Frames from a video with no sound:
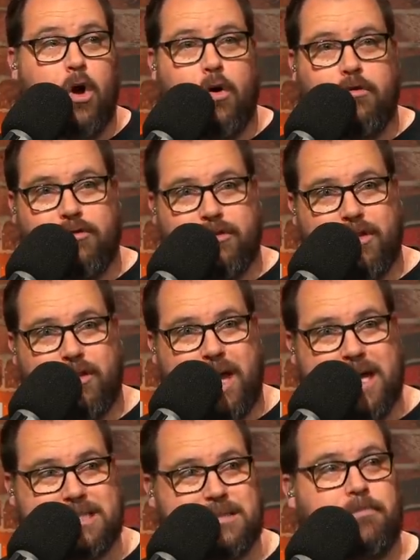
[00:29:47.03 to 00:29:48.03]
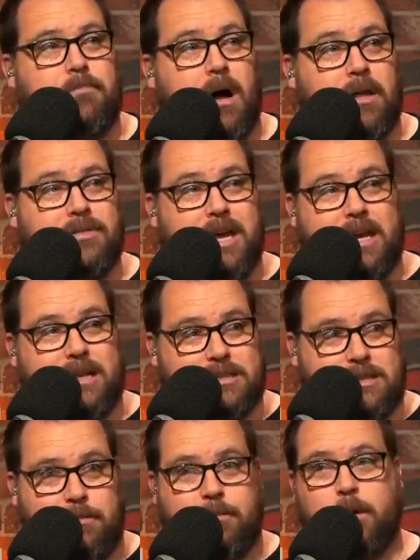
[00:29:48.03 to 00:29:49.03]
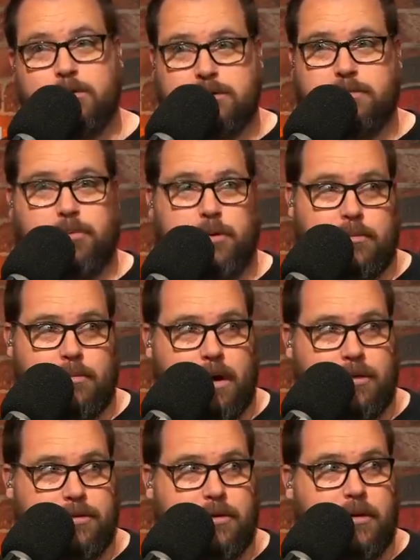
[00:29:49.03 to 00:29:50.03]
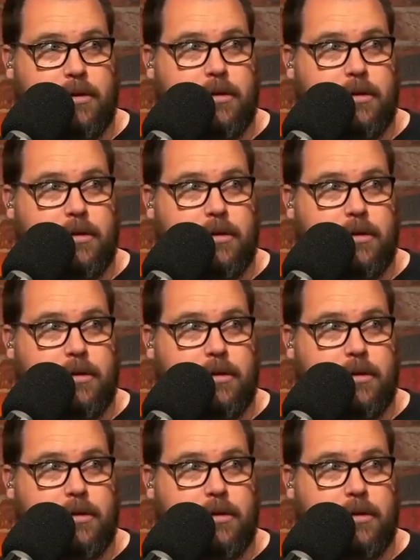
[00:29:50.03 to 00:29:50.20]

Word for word: over the last month, and it's the most important month